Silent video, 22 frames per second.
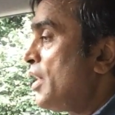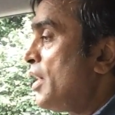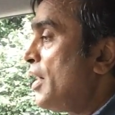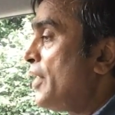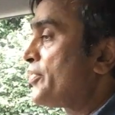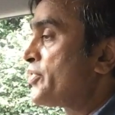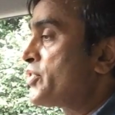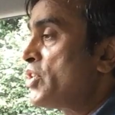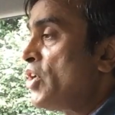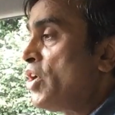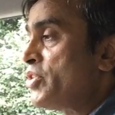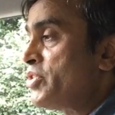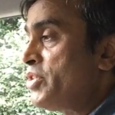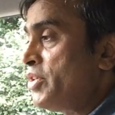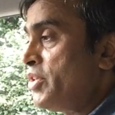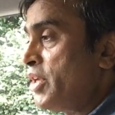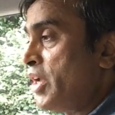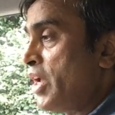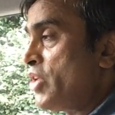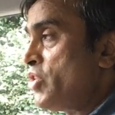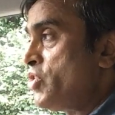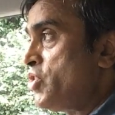I've started
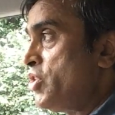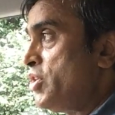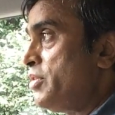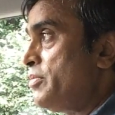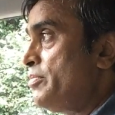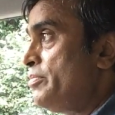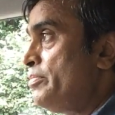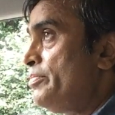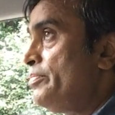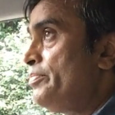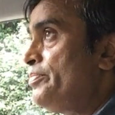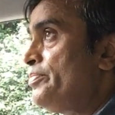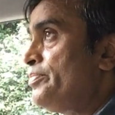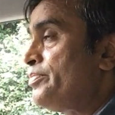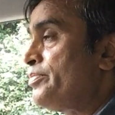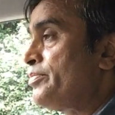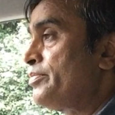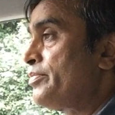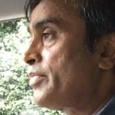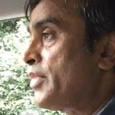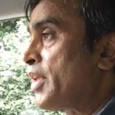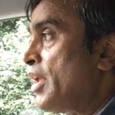the engine.
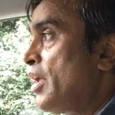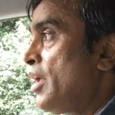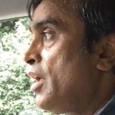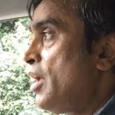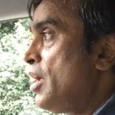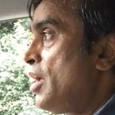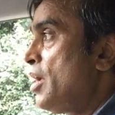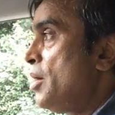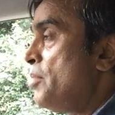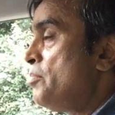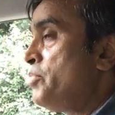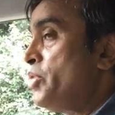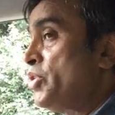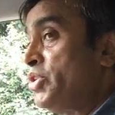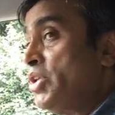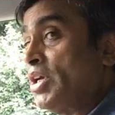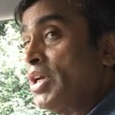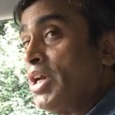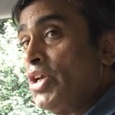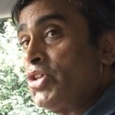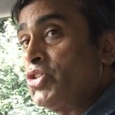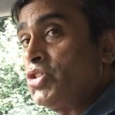Put
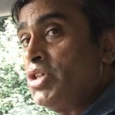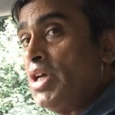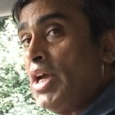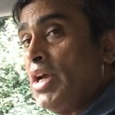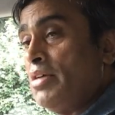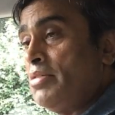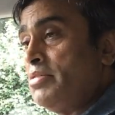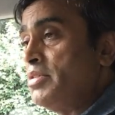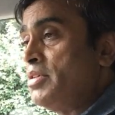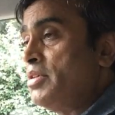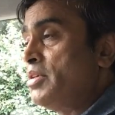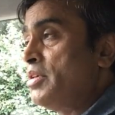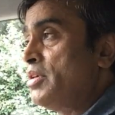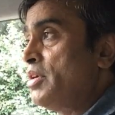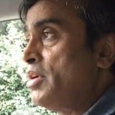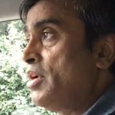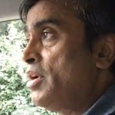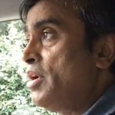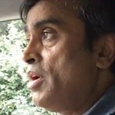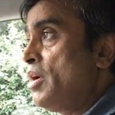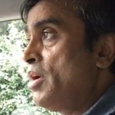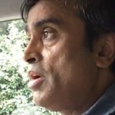the clutch down.
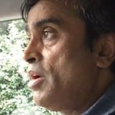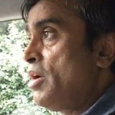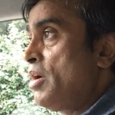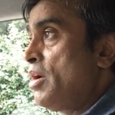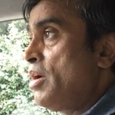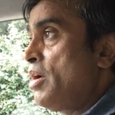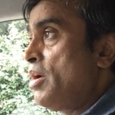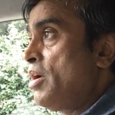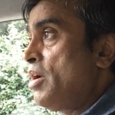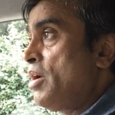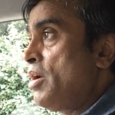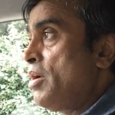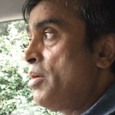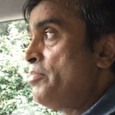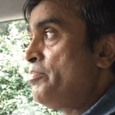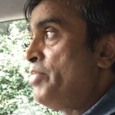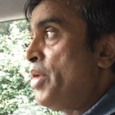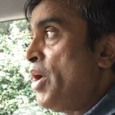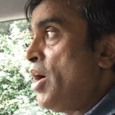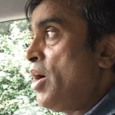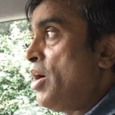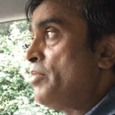
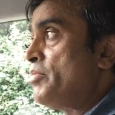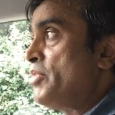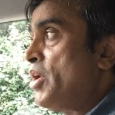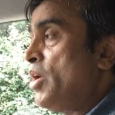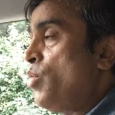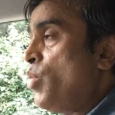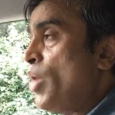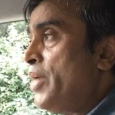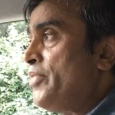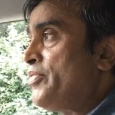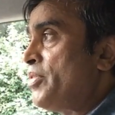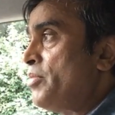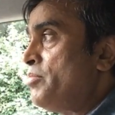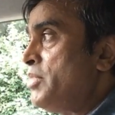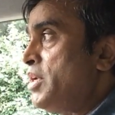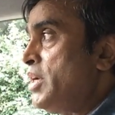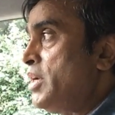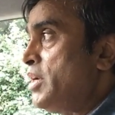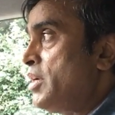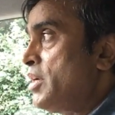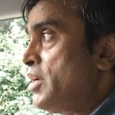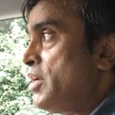Palm away from
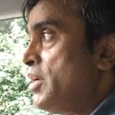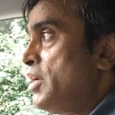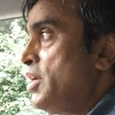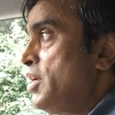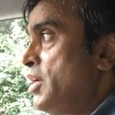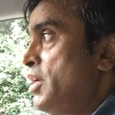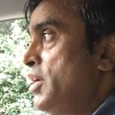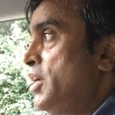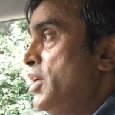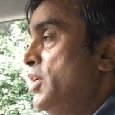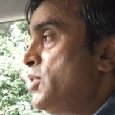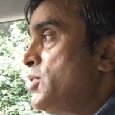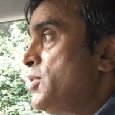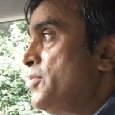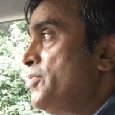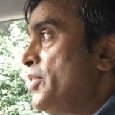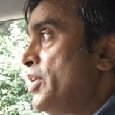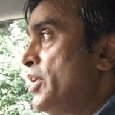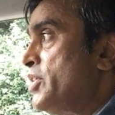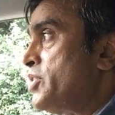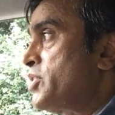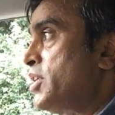me into
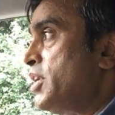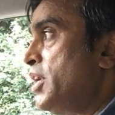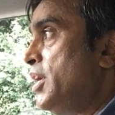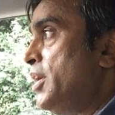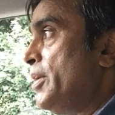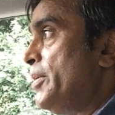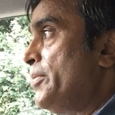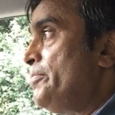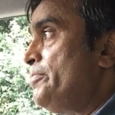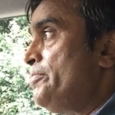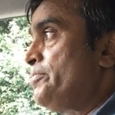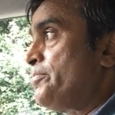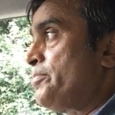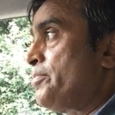first gear.